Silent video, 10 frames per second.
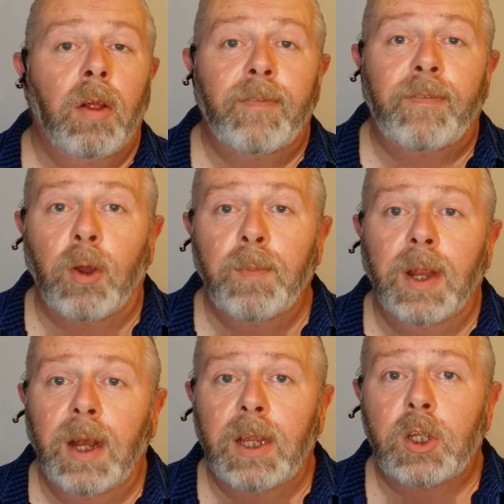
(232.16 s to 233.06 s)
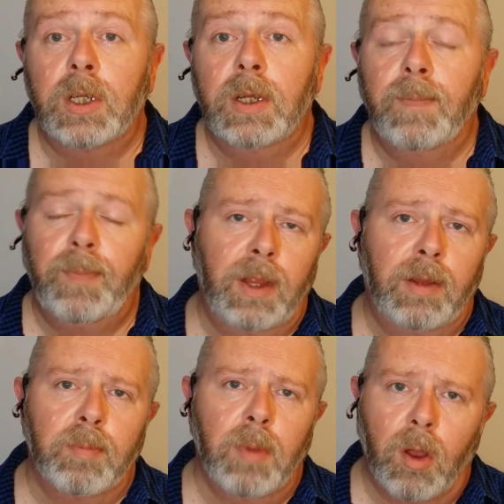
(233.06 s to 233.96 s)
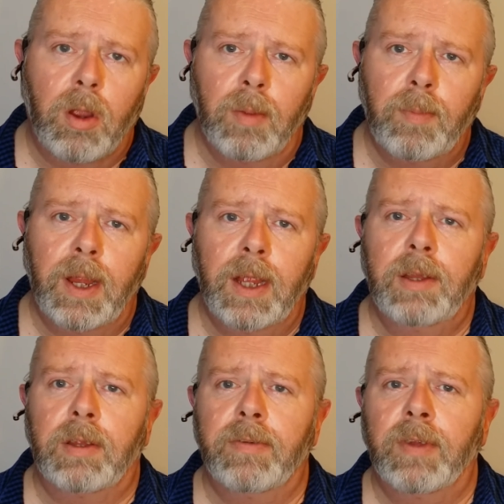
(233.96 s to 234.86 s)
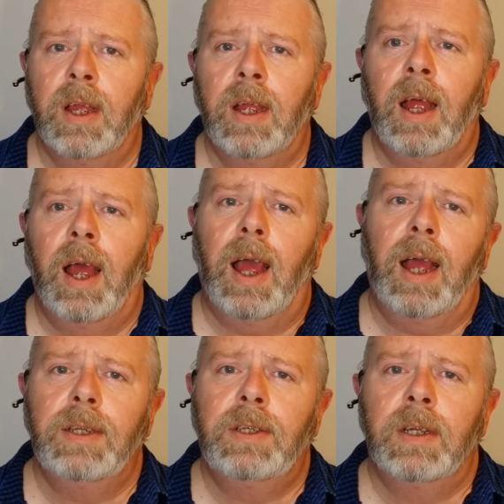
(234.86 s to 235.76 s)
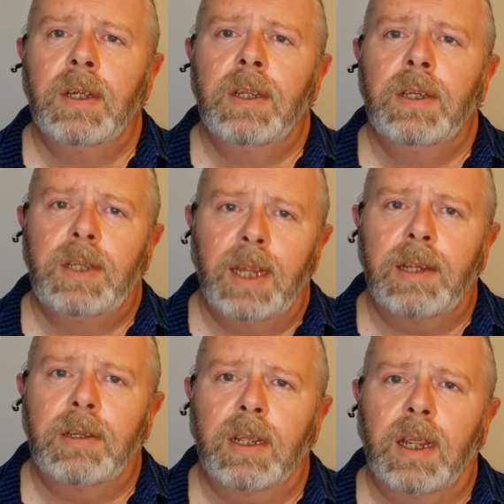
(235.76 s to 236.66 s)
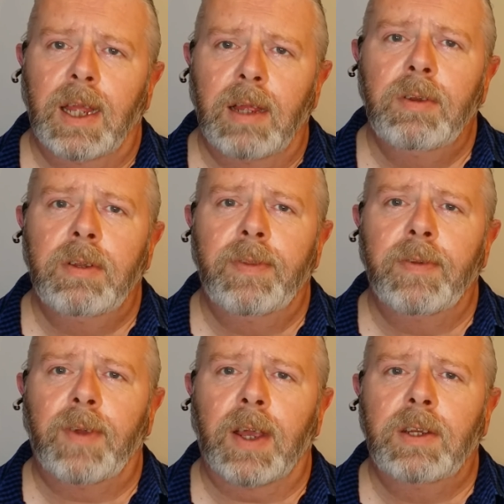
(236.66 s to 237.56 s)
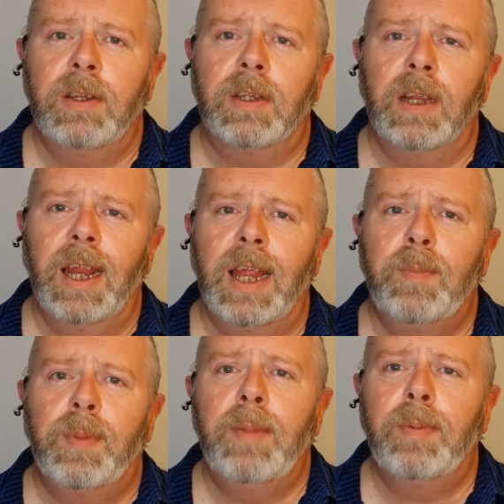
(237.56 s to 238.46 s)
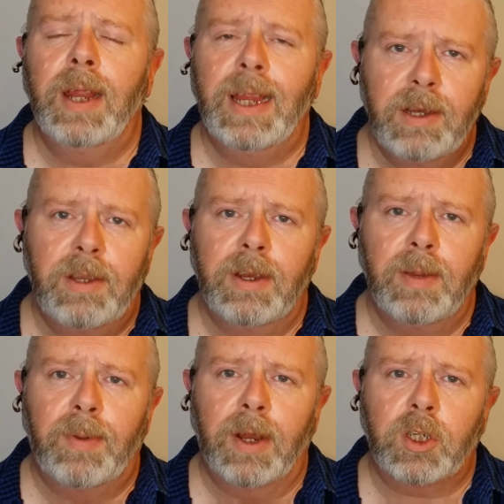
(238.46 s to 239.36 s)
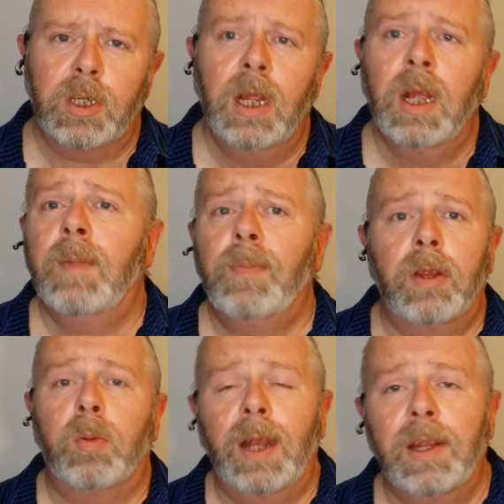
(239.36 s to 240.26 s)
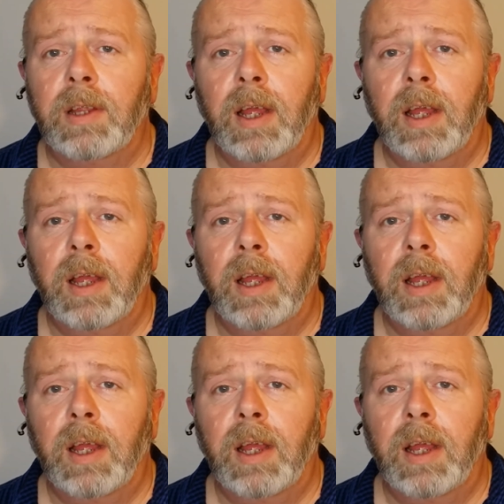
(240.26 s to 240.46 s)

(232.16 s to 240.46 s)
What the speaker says: Formulation is more comprehensive and takes account of the factors that led people into depression, as well as the